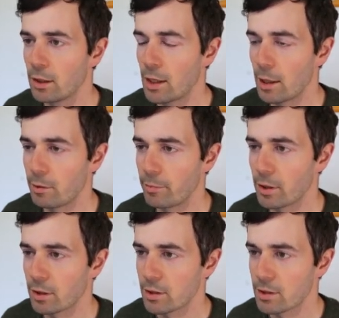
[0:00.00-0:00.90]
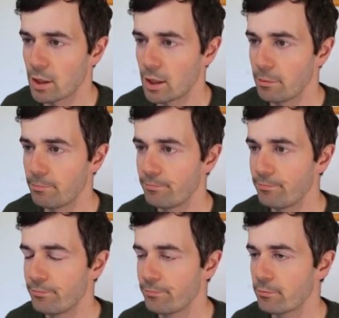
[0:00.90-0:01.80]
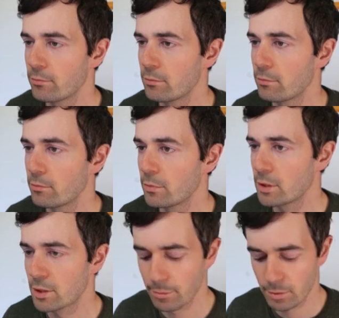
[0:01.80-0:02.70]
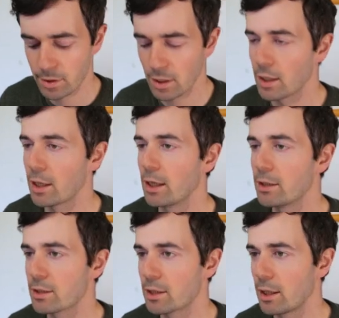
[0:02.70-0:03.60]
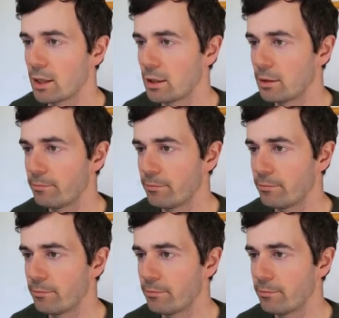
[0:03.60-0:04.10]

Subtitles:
I will pick the same symbol set and scale